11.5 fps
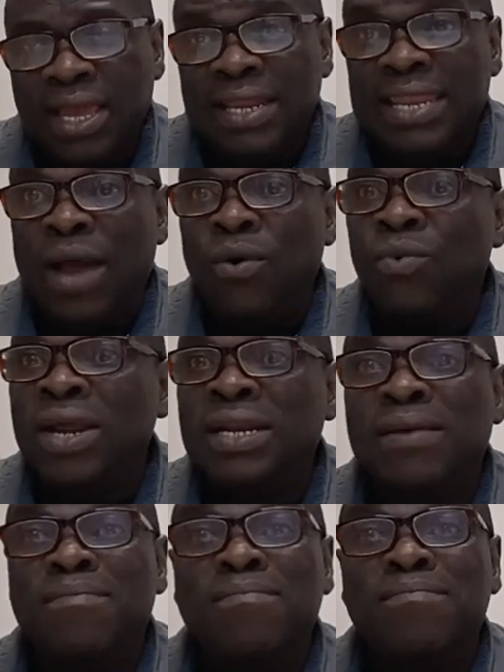That was one of
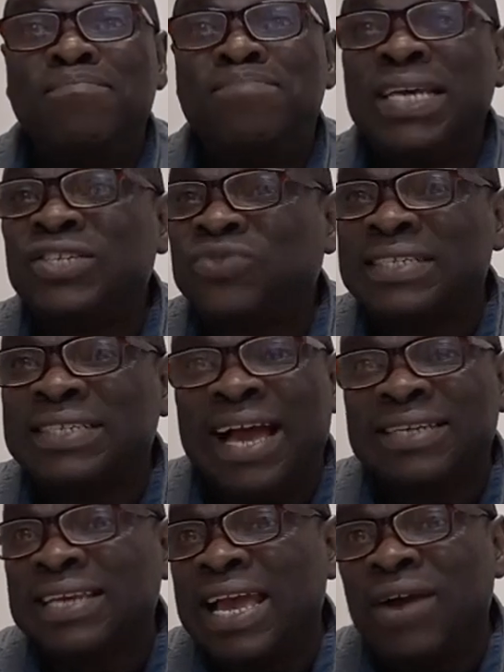the best
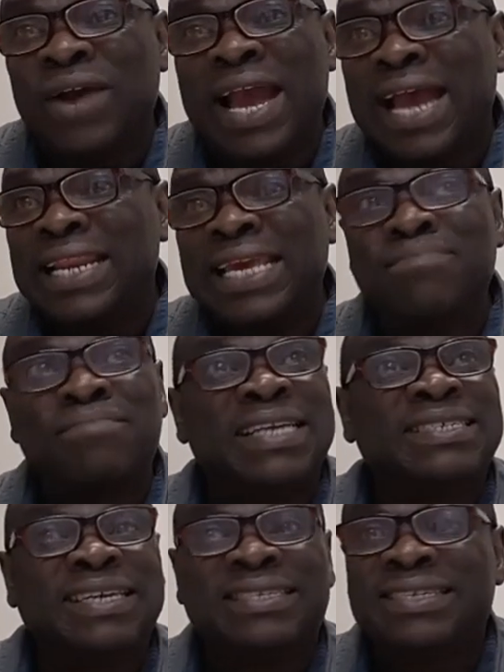transactions I ever had in my
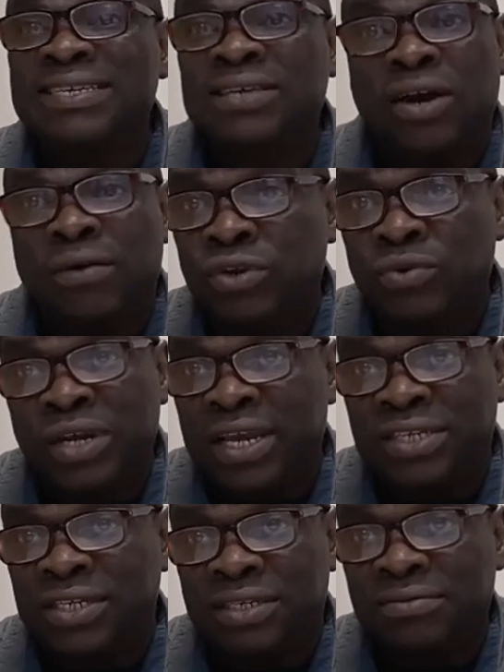16 years of doing real
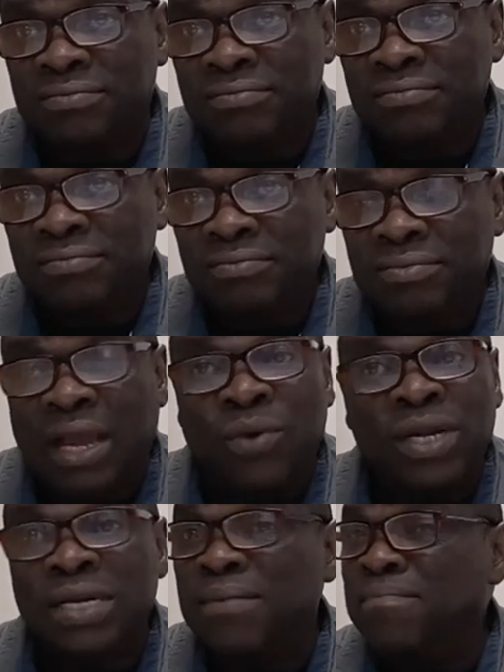estate. That
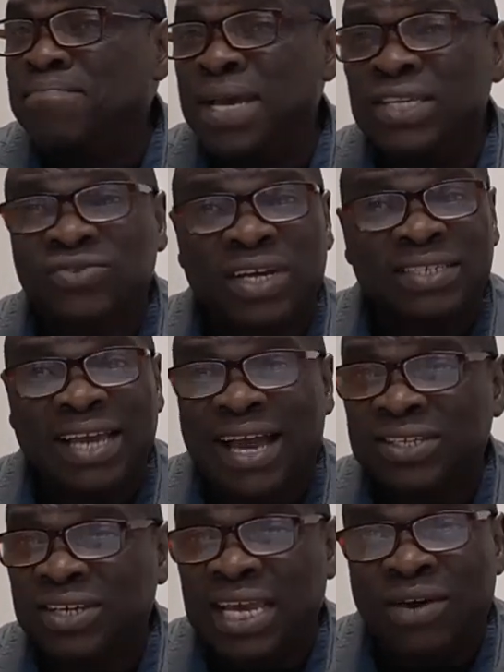was one of the best
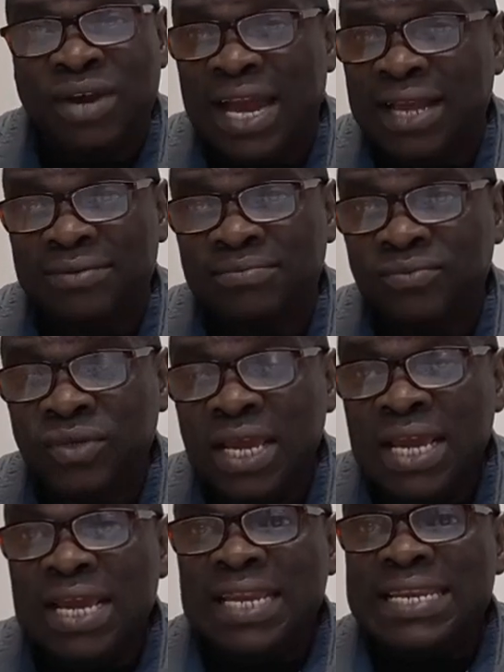transactions I ever had.
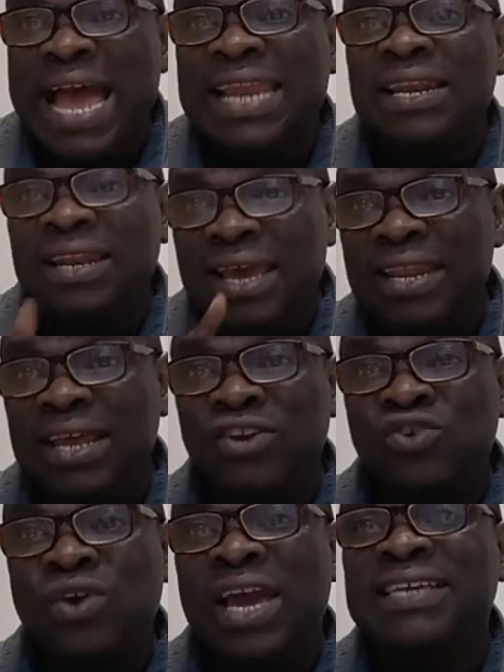That lady
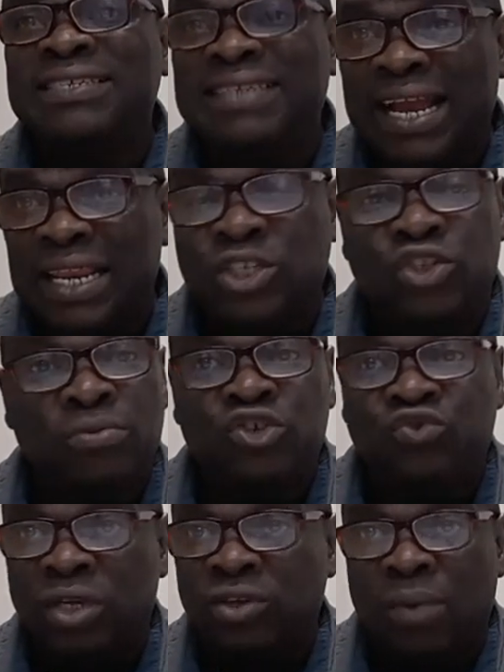knew exactly. She told me
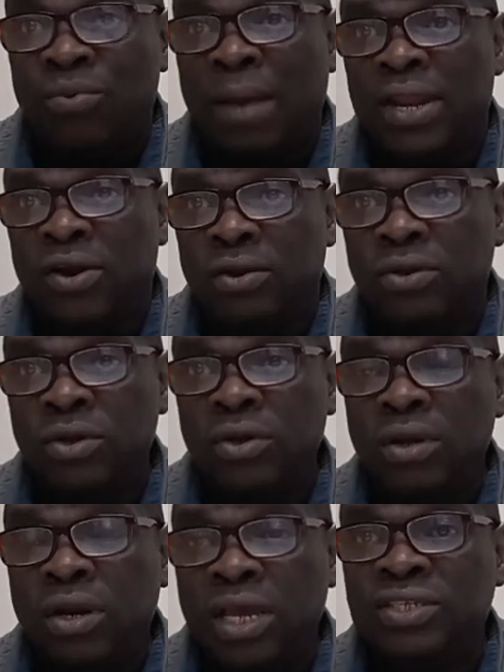straight up when I met her,
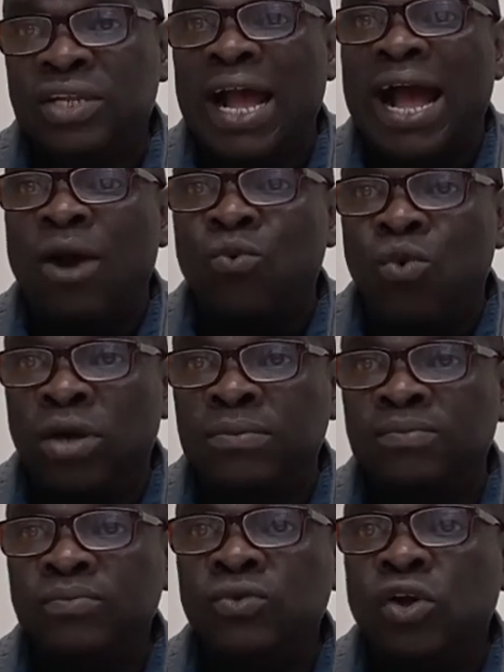Lester, I
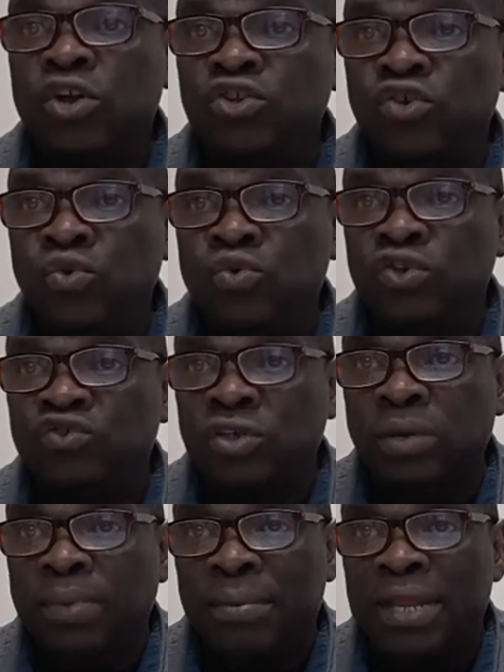want a new
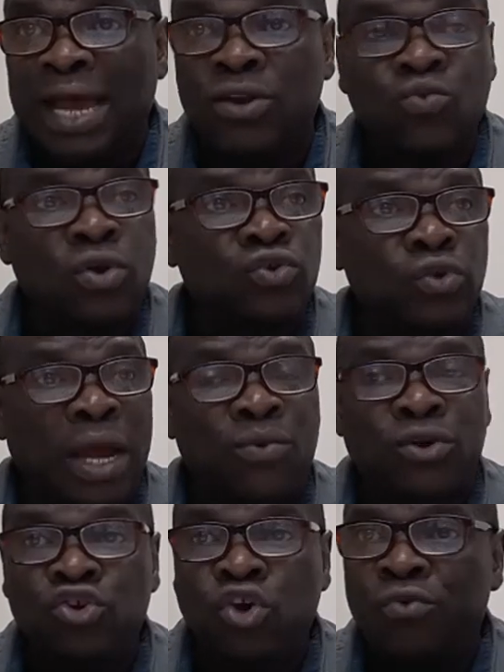construction property. I want
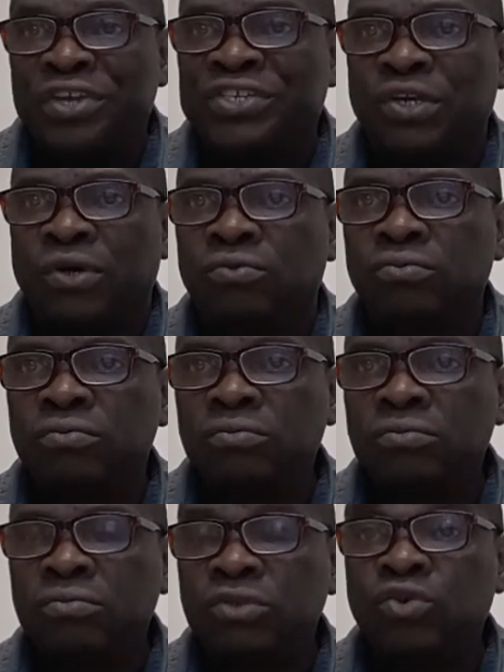no resale.
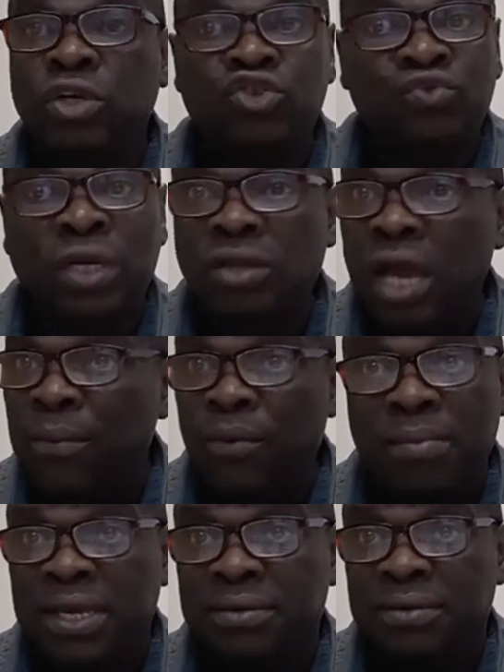She was straight up
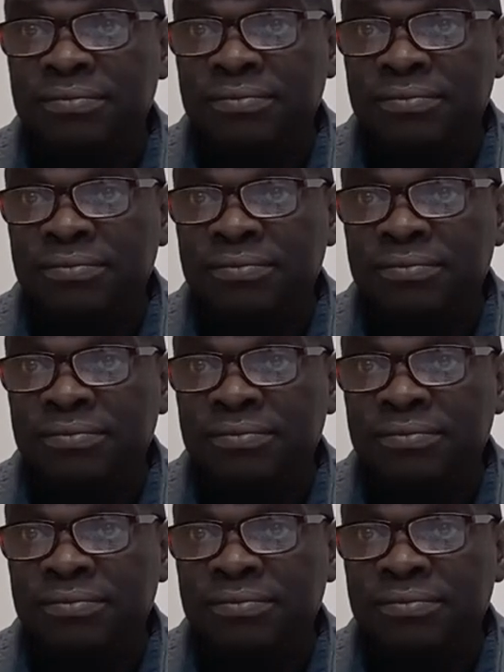with me.